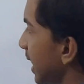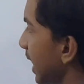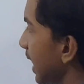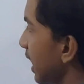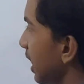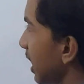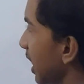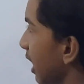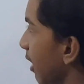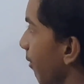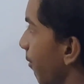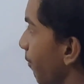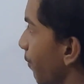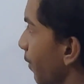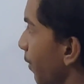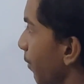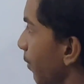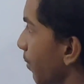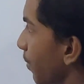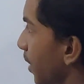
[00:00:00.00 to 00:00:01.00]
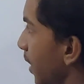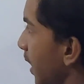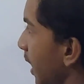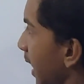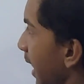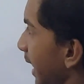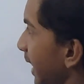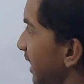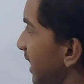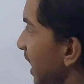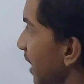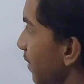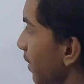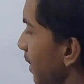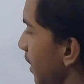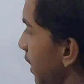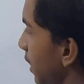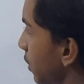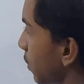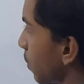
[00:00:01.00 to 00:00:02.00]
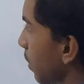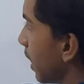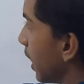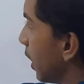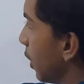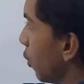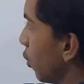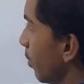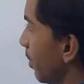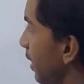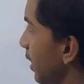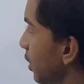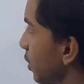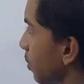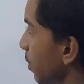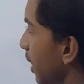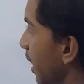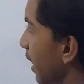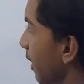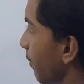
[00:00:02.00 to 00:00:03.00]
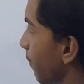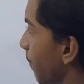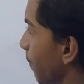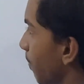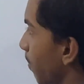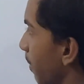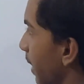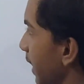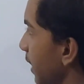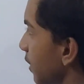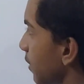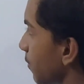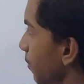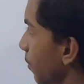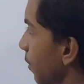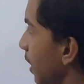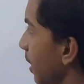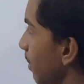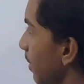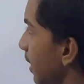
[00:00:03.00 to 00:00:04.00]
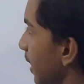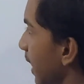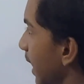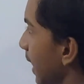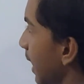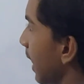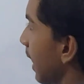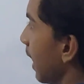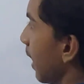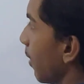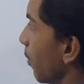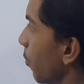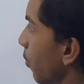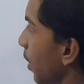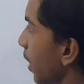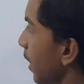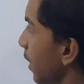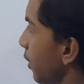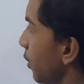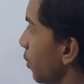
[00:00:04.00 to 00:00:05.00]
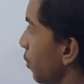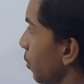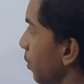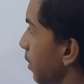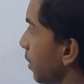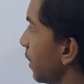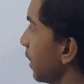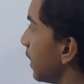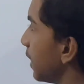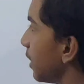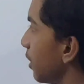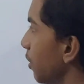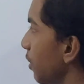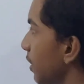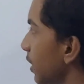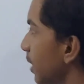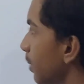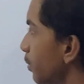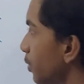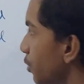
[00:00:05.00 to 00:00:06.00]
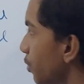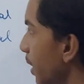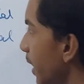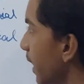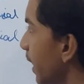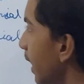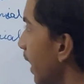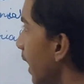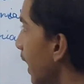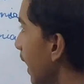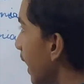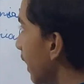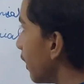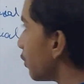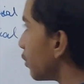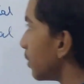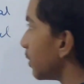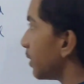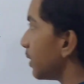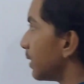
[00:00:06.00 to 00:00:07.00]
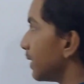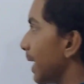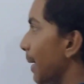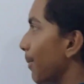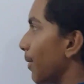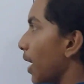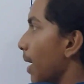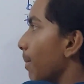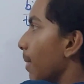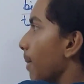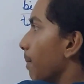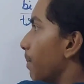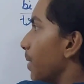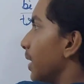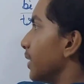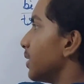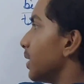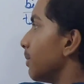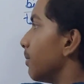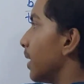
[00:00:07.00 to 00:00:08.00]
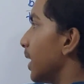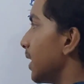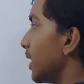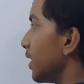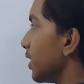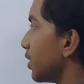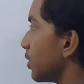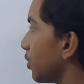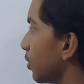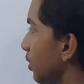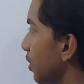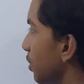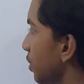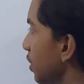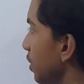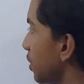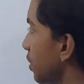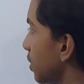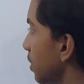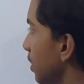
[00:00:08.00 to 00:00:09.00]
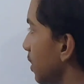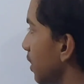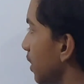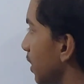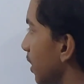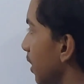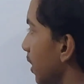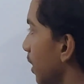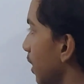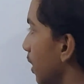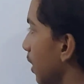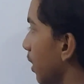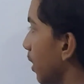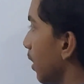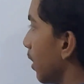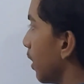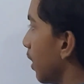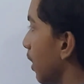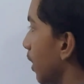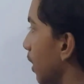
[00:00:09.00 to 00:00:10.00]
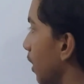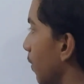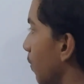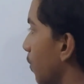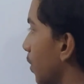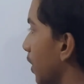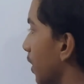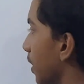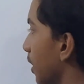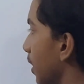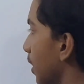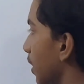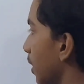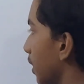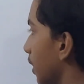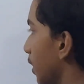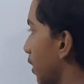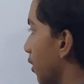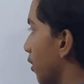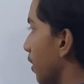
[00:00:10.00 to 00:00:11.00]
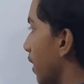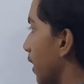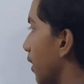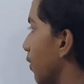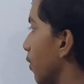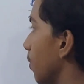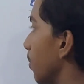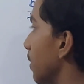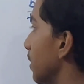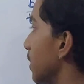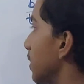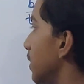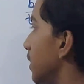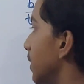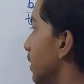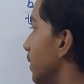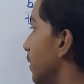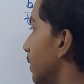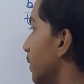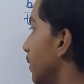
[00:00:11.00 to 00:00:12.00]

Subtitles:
Then you have fifth one, 7a square 2b square minus 4ab. Again, 1 2 3, three terms, right? So separated by plus and minus, so this is what, trinomial.